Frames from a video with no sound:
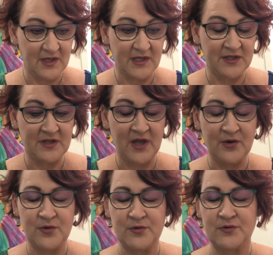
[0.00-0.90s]

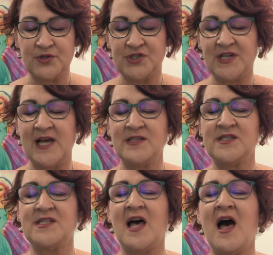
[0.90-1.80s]
Inaru
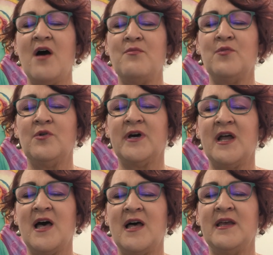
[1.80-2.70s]
shasa
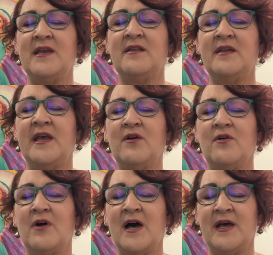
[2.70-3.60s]
mokra hinde
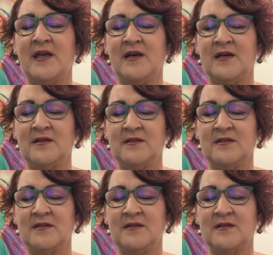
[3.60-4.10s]
koaya.